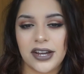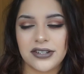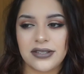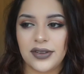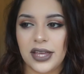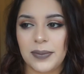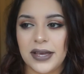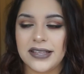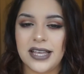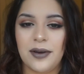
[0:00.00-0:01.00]
I just feel like
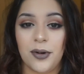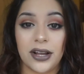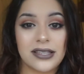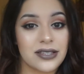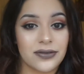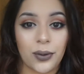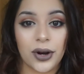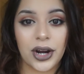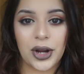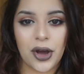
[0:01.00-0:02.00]
because I work at
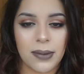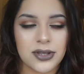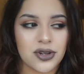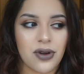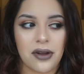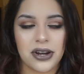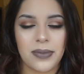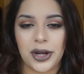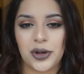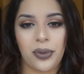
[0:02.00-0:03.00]
Sephora, you know, I'm surrounded
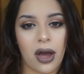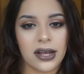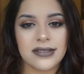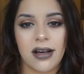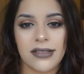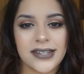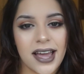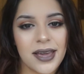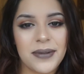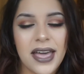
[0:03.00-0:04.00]
by new products all the
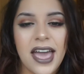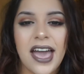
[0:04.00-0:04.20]
time,